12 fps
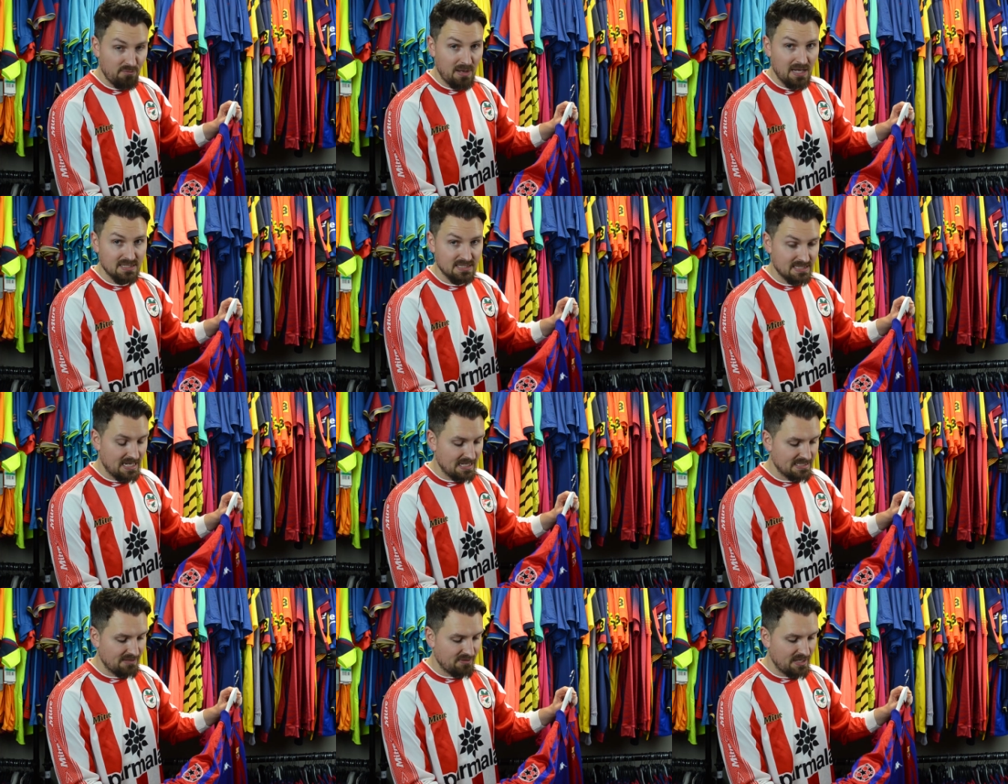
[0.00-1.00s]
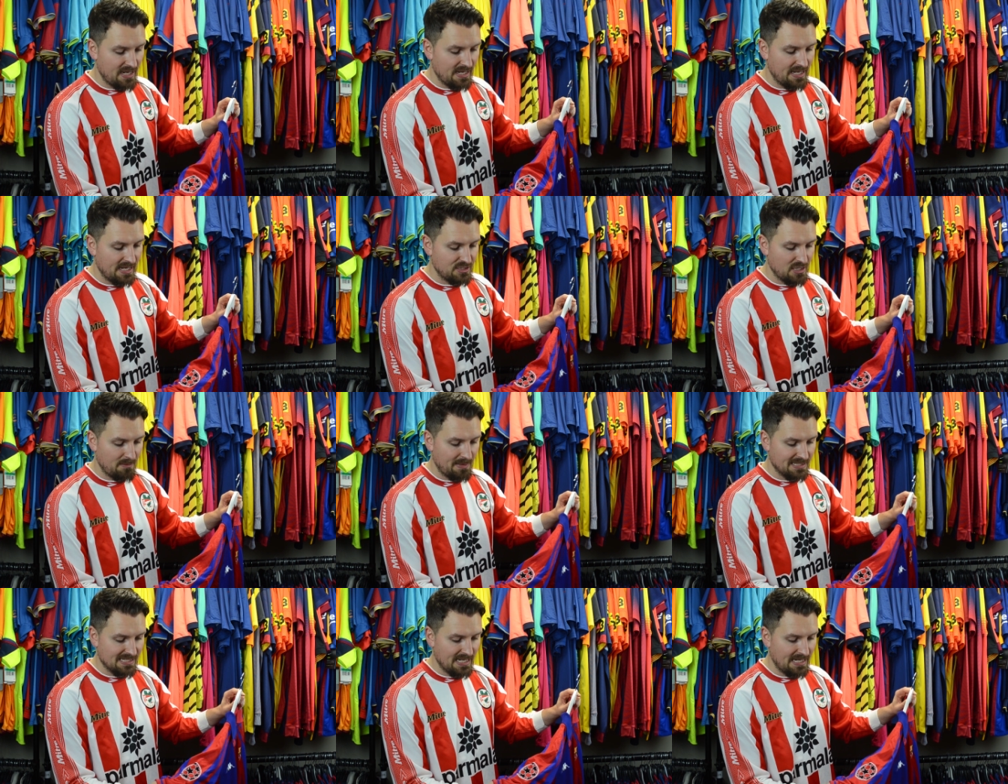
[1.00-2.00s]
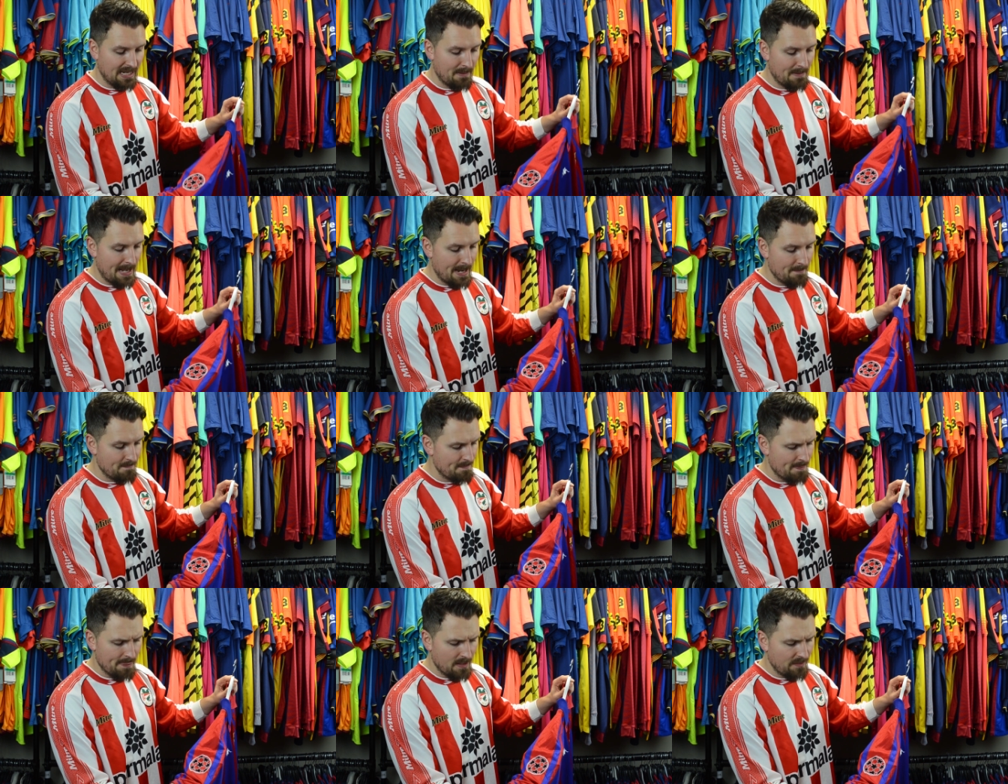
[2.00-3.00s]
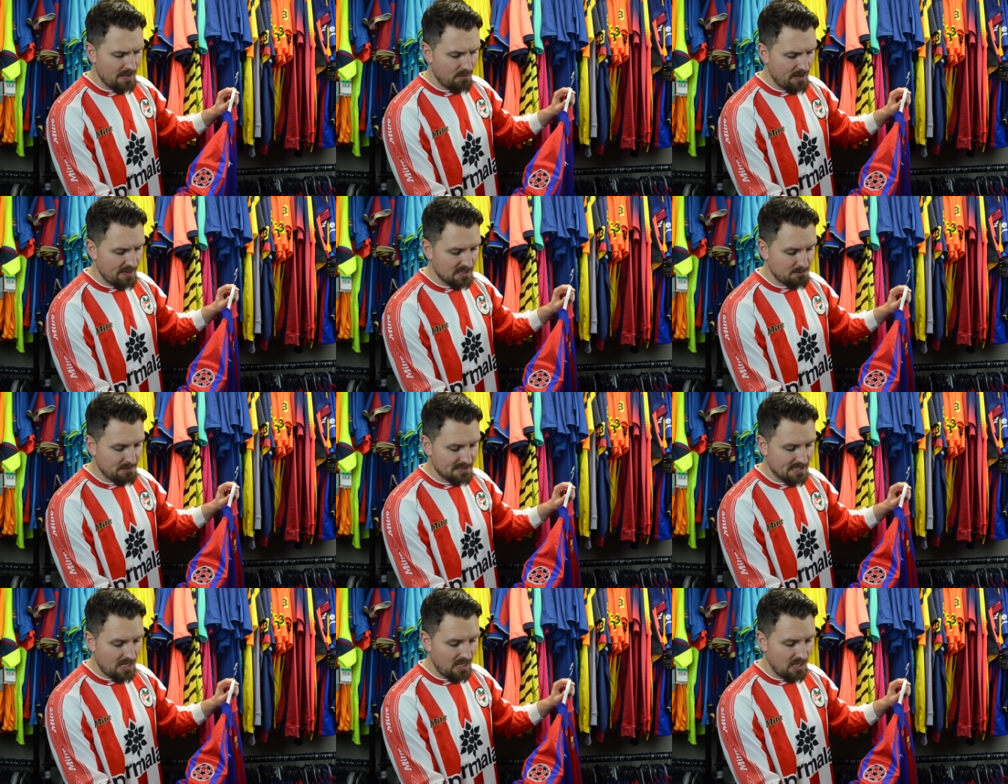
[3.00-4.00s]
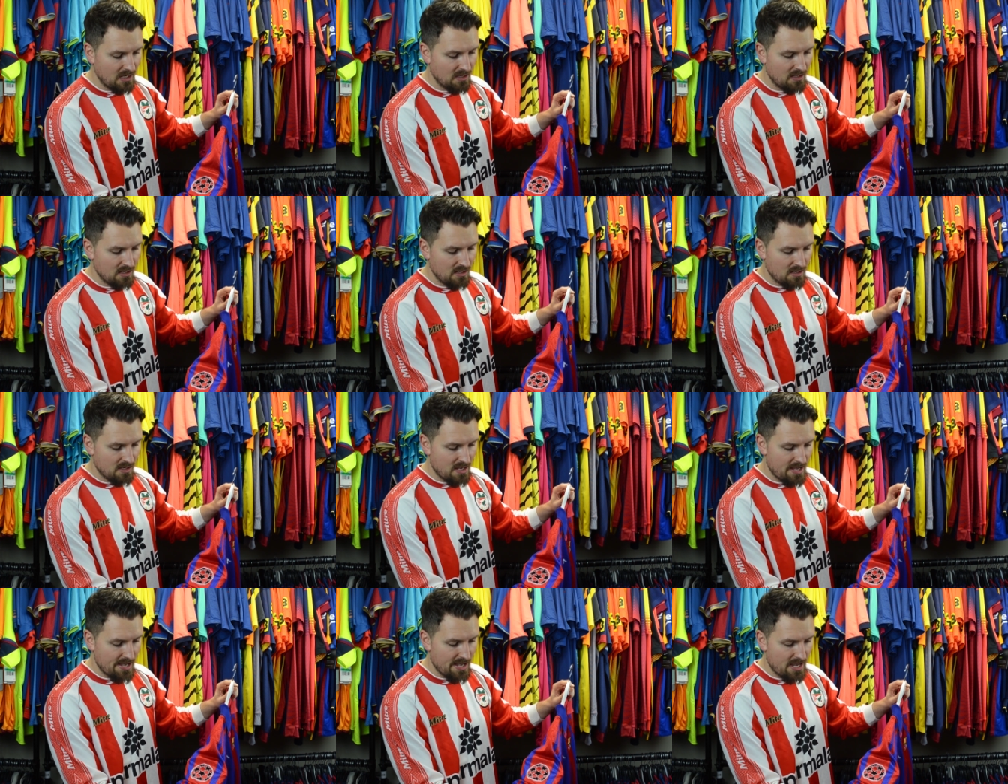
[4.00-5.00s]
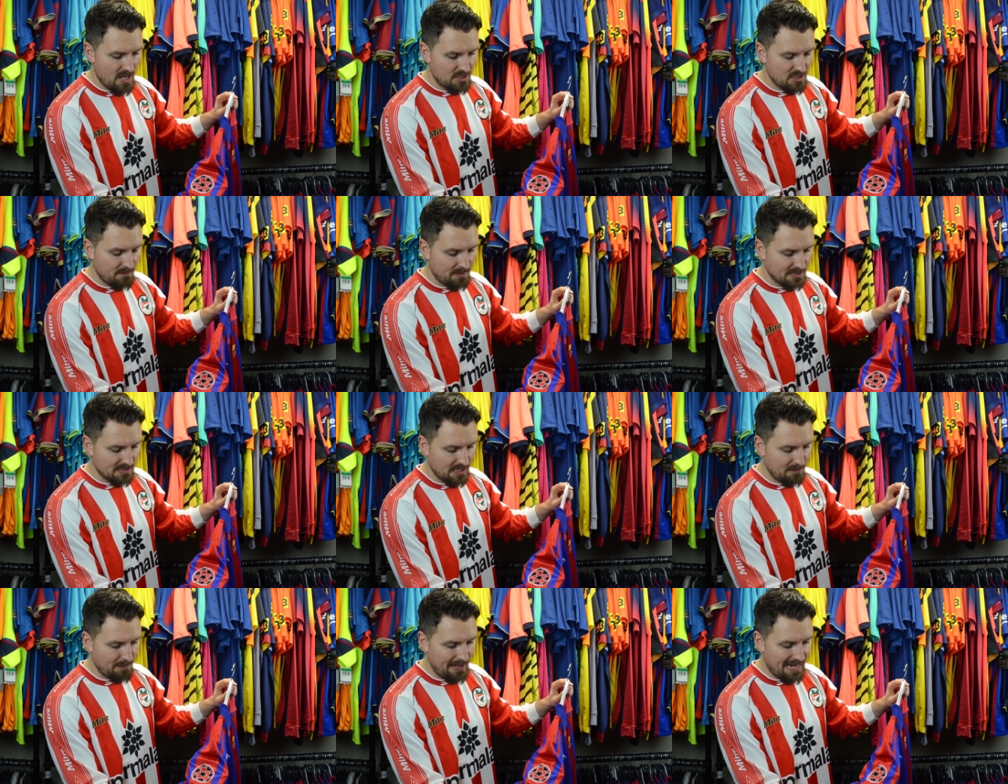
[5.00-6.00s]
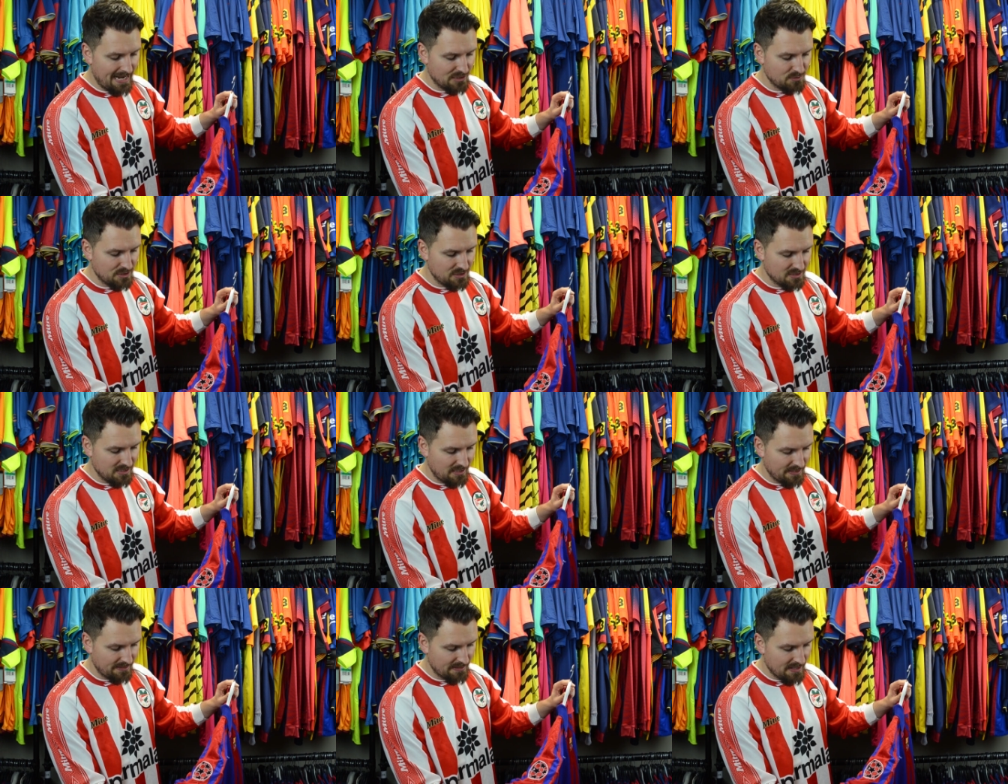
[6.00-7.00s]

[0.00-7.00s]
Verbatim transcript: of Barca's ninety-seven ninety-eight Champions League campaign, they wear this bizarre uh, Champions League patch, which is like,